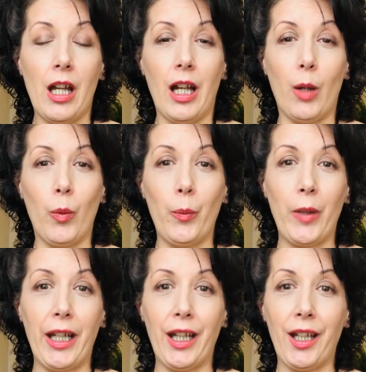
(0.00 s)
and when
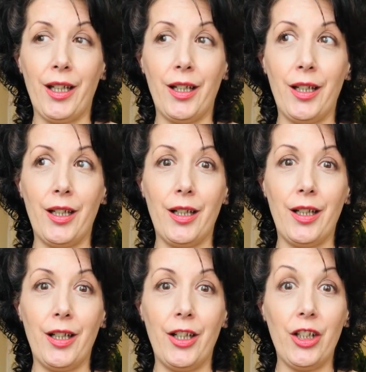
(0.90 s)
we're,
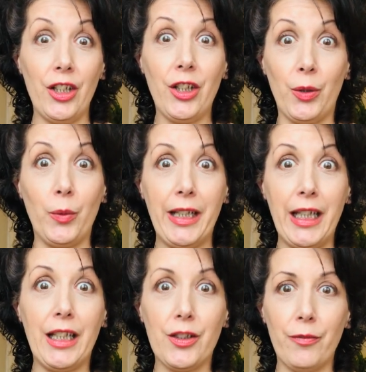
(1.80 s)
we
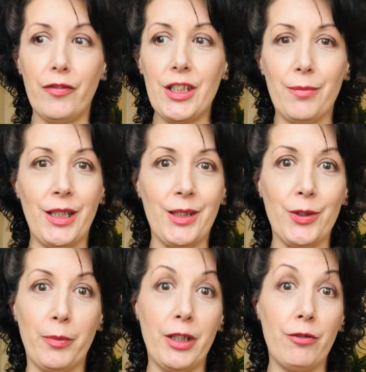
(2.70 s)
need vitamins or
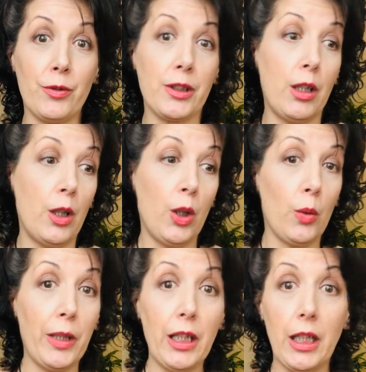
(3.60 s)
minerals,
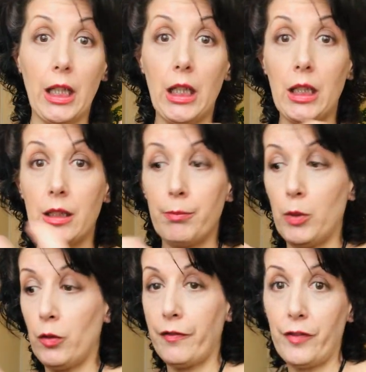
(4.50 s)
we're going to eat
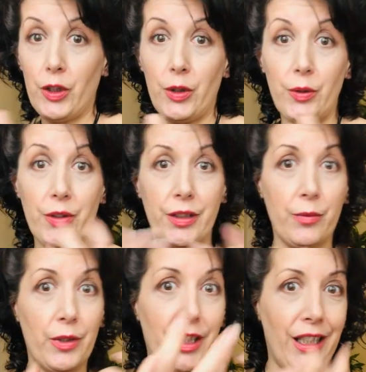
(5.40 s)
more foods.
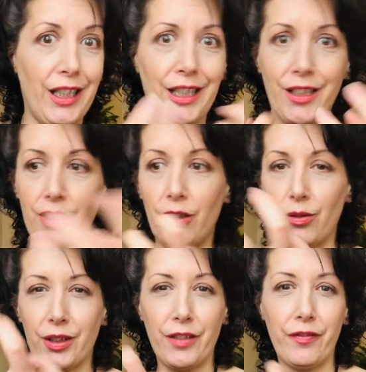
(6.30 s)
We're going to eat
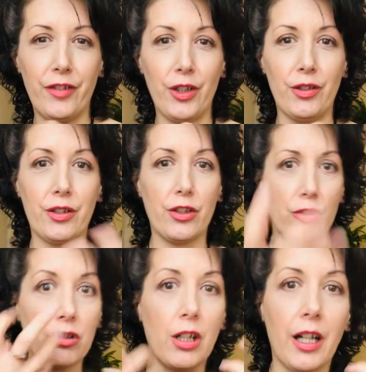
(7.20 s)
lots of foods to
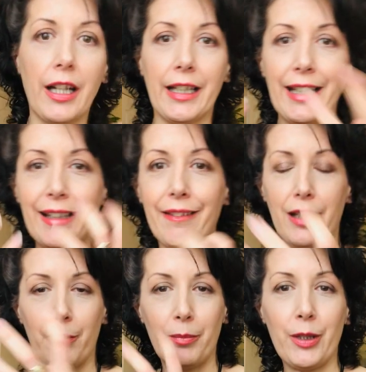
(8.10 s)
try and get
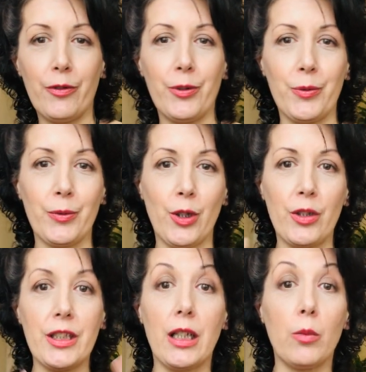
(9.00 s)
that mineral
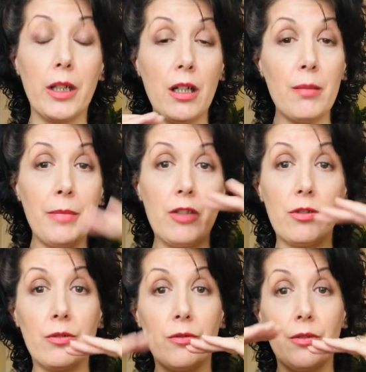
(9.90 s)
content. When our
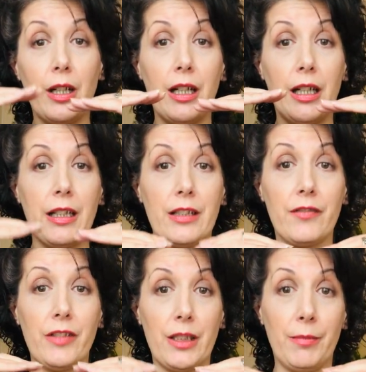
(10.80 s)
mineral and
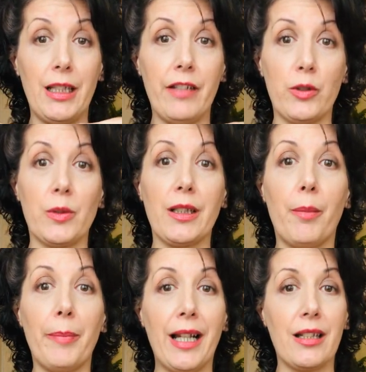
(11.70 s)
vitamin levels are
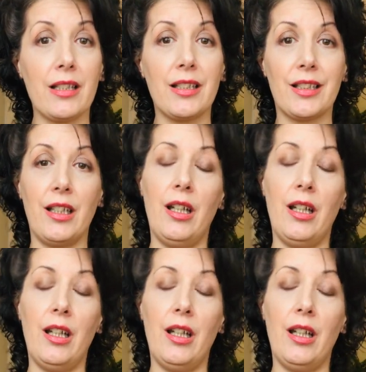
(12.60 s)
balanced,